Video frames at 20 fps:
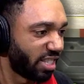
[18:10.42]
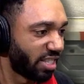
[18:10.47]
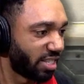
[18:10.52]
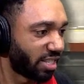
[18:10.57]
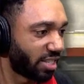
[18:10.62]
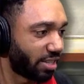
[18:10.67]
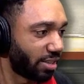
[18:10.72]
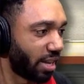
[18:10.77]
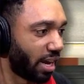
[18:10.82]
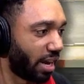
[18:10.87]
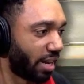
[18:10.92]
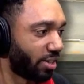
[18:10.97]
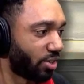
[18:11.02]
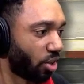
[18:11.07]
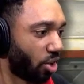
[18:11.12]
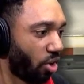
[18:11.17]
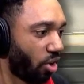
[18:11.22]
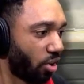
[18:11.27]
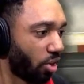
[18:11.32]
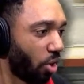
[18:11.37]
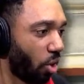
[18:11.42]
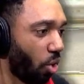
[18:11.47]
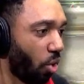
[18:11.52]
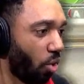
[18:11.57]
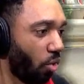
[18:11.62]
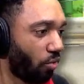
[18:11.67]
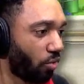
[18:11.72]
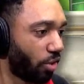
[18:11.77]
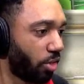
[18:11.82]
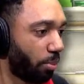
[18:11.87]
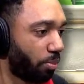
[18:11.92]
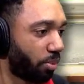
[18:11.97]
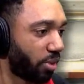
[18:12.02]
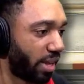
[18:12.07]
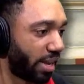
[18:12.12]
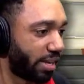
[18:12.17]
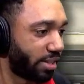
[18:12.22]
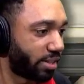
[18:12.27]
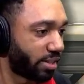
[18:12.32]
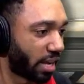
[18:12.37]
He's, nah, he's all over the
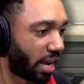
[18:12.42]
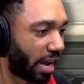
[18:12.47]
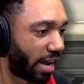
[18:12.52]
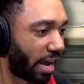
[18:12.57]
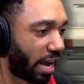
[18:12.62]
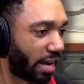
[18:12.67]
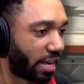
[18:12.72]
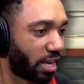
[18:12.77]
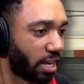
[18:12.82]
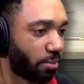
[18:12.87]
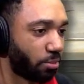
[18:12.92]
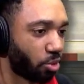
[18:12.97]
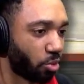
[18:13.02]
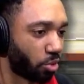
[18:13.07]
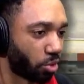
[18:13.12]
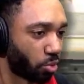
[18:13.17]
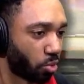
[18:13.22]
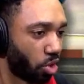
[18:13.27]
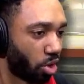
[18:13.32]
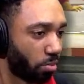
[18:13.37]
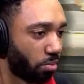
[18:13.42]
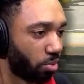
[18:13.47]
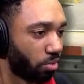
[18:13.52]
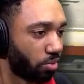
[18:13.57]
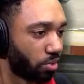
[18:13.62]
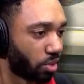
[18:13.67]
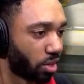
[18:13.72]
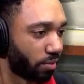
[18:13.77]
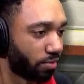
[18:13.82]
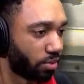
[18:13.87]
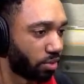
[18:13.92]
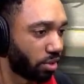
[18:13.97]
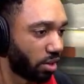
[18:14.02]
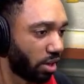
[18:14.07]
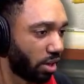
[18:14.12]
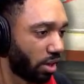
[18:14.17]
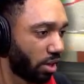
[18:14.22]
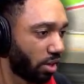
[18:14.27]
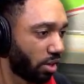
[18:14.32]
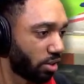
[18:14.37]
place. I, I keep doing the wrong move stuff
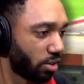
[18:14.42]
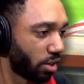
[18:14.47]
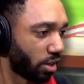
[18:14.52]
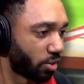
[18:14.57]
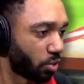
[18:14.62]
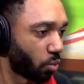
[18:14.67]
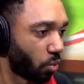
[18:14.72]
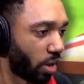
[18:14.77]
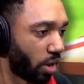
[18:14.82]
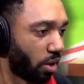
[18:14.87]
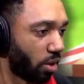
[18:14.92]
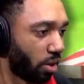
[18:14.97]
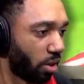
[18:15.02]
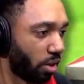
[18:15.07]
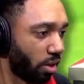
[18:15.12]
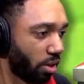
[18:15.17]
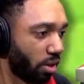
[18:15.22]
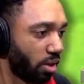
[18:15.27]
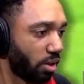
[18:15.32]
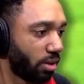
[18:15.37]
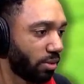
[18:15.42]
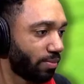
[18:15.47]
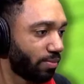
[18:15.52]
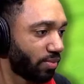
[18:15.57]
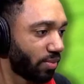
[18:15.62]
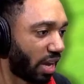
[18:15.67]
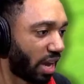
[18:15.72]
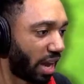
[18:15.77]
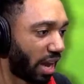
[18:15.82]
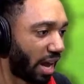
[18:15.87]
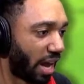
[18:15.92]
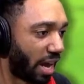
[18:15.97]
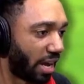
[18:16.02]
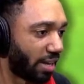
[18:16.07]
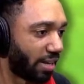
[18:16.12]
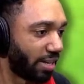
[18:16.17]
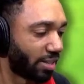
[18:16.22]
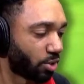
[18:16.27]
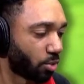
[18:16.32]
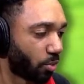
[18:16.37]
as well. Ah,
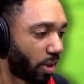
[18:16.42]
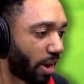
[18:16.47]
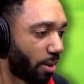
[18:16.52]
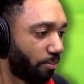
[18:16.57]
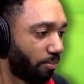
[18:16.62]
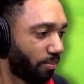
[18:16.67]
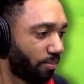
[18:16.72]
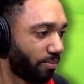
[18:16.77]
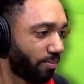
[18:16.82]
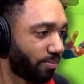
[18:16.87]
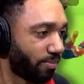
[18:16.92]
it's a wrap.